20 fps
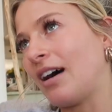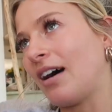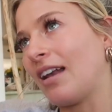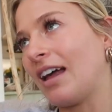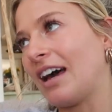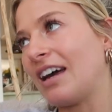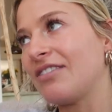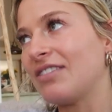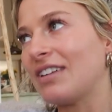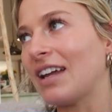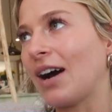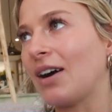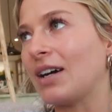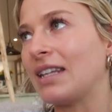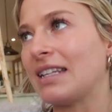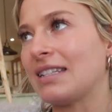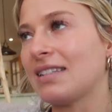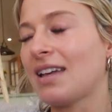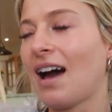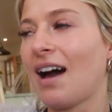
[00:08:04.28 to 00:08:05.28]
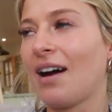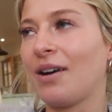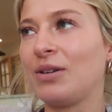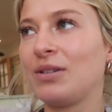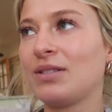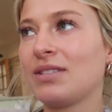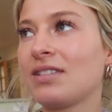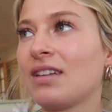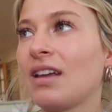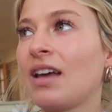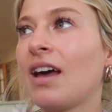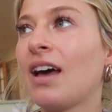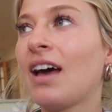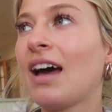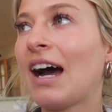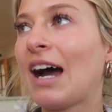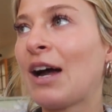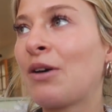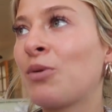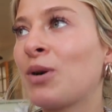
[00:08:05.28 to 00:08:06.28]
in our life now in this house
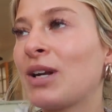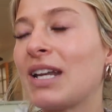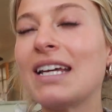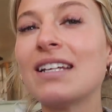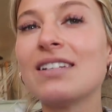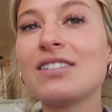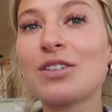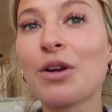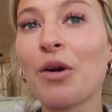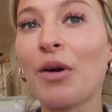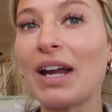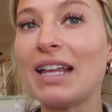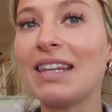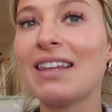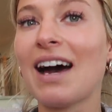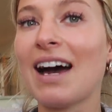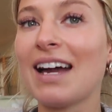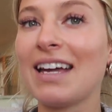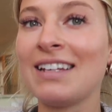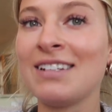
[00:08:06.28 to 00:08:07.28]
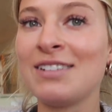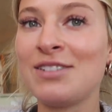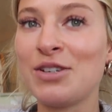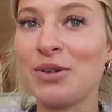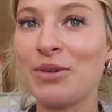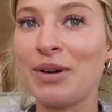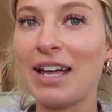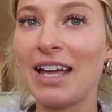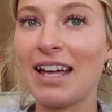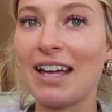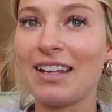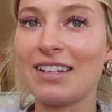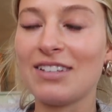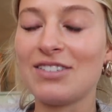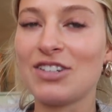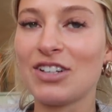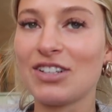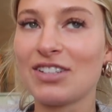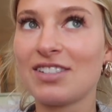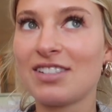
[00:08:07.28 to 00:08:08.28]
I want to integrate that into it
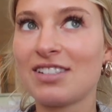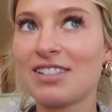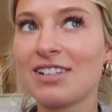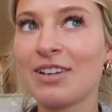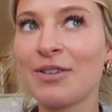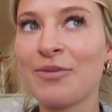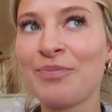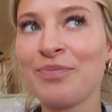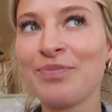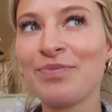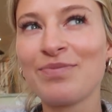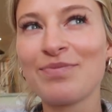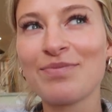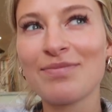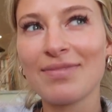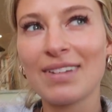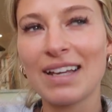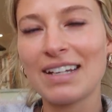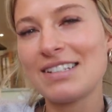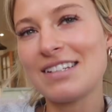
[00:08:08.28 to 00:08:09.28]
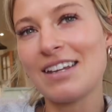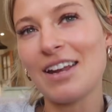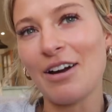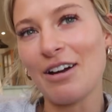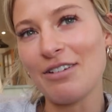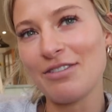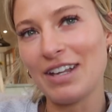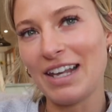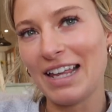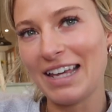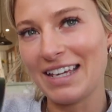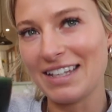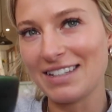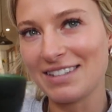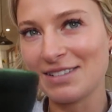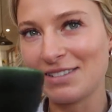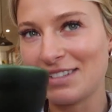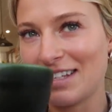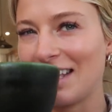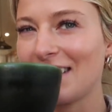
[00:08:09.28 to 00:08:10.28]
and just, I don't know, I feel like
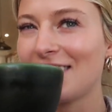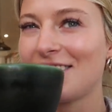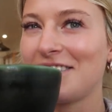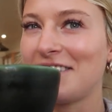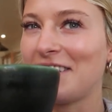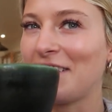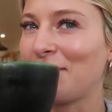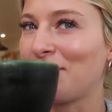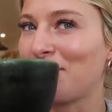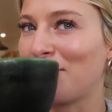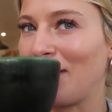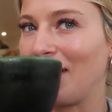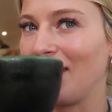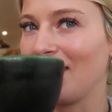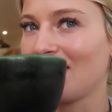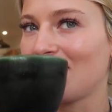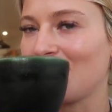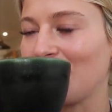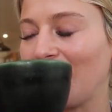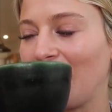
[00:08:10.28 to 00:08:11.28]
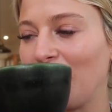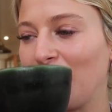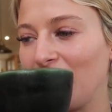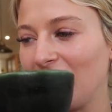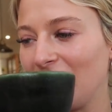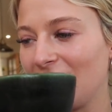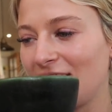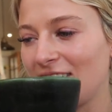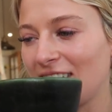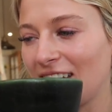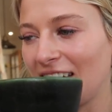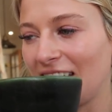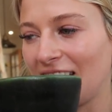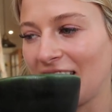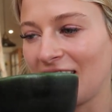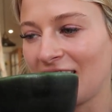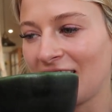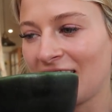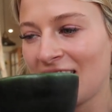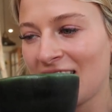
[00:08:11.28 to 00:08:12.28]
it's it's different. So I want to,
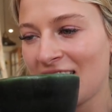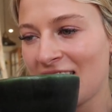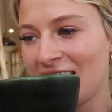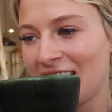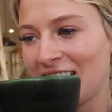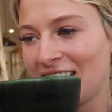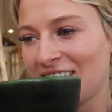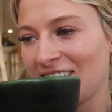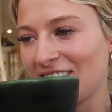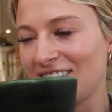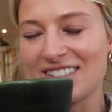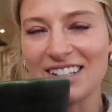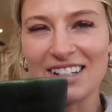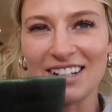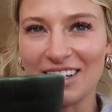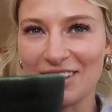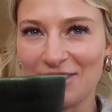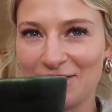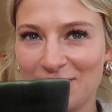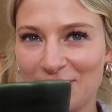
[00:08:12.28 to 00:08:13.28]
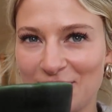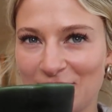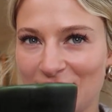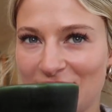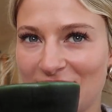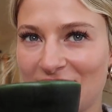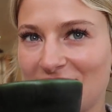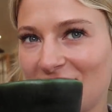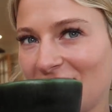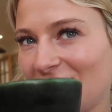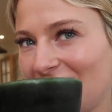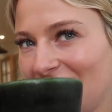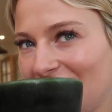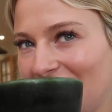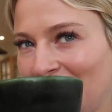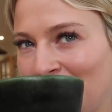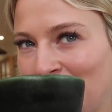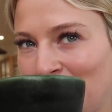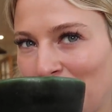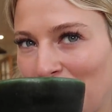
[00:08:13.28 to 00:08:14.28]
don't know, just
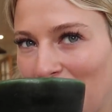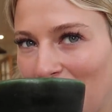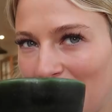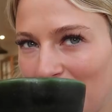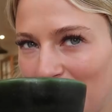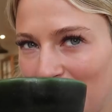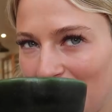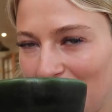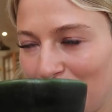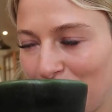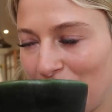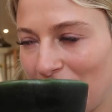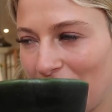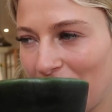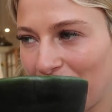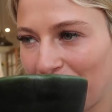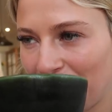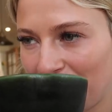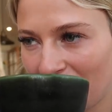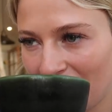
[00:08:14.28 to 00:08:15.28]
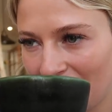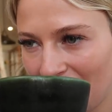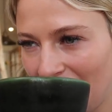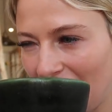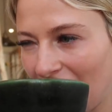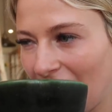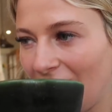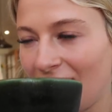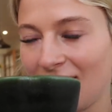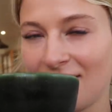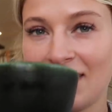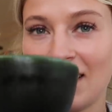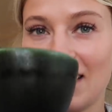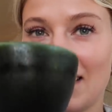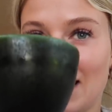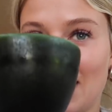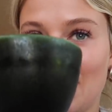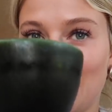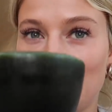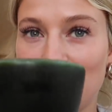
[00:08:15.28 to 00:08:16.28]
experiment. But yeah,
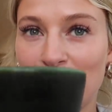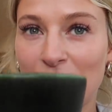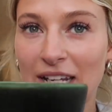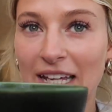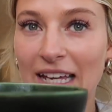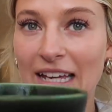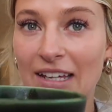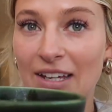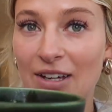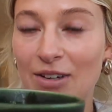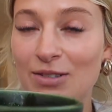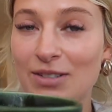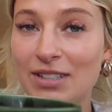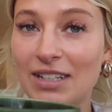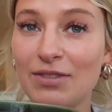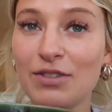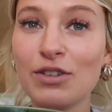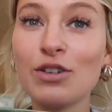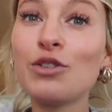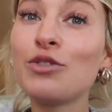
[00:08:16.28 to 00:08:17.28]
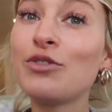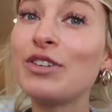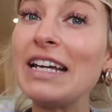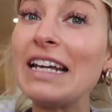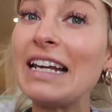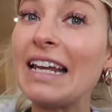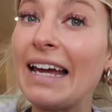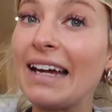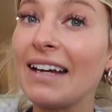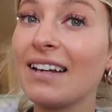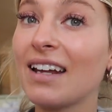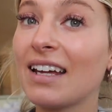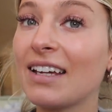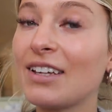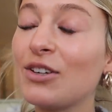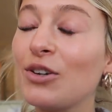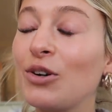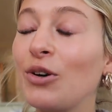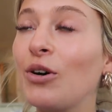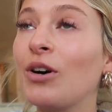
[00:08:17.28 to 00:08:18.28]
if you want to get cozy, if you're feeling
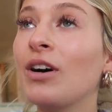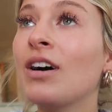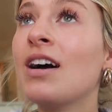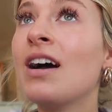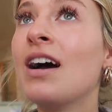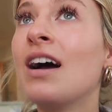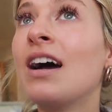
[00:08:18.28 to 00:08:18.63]
like you're,